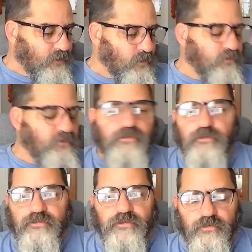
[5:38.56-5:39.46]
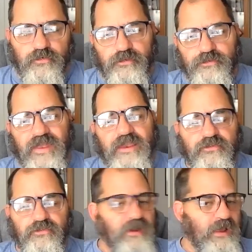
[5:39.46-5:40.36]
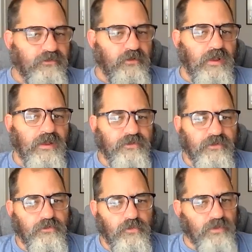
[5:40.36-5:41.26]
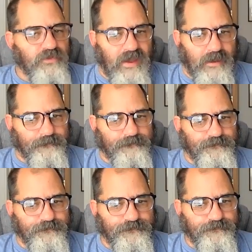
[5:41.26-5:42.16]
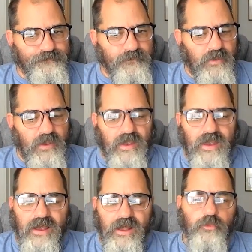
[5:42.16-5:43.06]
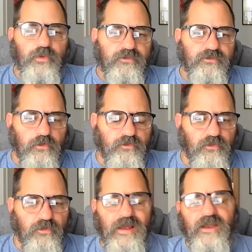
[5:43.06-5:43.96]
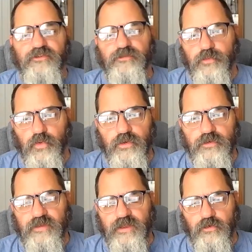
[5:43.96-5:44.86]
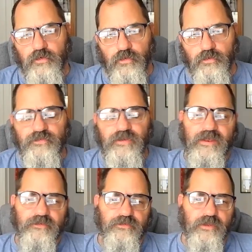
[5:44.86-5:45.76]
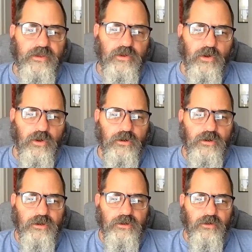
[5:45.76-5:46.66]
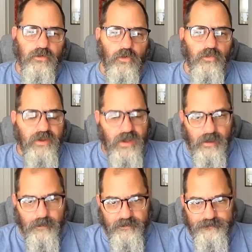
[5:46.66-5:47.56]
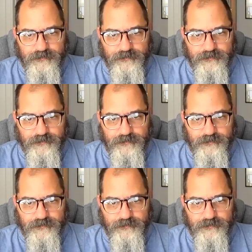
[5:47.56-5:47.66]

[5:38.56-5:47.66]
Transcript: So, gender socialization has a lot to do with that. How do we socialize boys and girls as they are growing up?